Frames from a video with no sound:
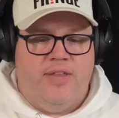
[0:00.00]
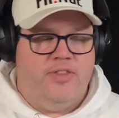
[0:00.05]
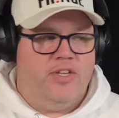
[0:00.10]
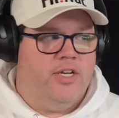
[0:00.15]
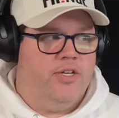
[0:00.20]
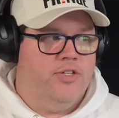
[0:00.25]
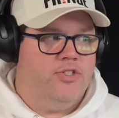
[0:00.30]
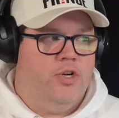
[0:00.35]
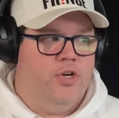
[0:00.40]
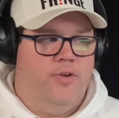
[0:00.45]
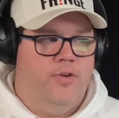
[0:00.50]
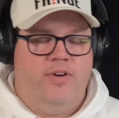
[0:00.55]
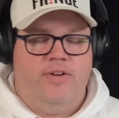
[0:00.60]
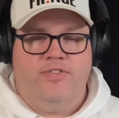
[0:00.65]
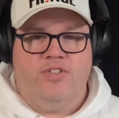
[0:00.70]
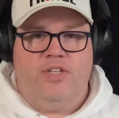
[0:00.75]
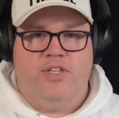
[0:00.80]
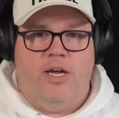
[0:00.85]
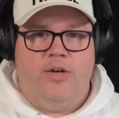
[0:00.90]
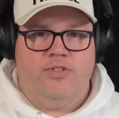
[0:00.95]
the
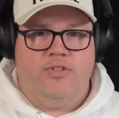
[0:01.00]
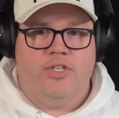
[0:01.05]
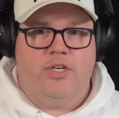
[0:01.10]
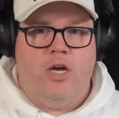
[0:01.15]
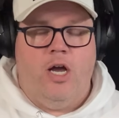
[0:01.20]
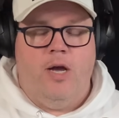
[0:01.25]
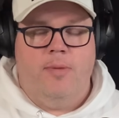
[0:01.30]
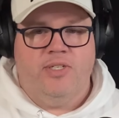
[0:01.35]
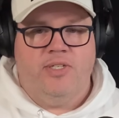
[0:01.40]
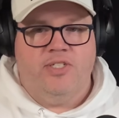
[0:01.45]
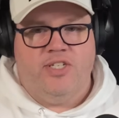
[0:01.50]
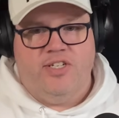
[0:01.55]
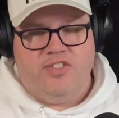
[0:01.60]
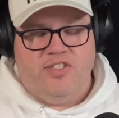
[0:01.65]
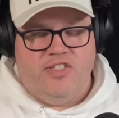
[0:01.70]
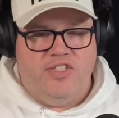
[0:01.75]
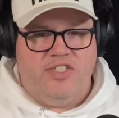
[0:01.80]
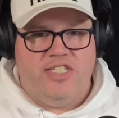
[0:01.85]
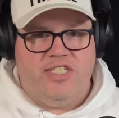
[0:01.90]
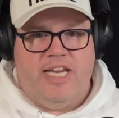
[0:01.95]
Conservatives in the House of Commons? Does
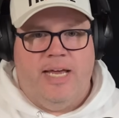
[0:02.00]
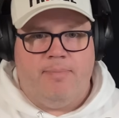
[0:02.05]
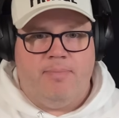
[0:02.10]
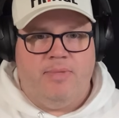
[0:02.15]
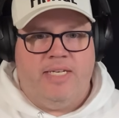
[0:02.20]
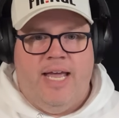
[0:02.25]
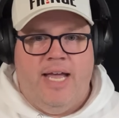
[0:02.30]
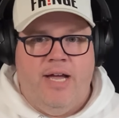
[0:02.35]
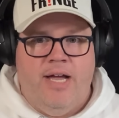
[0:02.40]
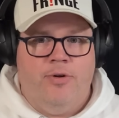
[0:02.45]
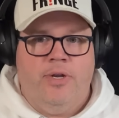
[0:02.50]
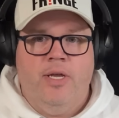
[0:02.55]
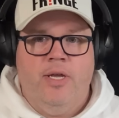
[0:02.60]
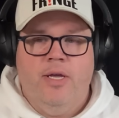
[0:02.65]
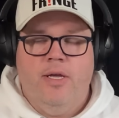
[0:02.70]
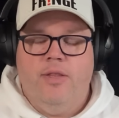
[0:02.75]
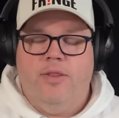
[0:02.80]
he step down?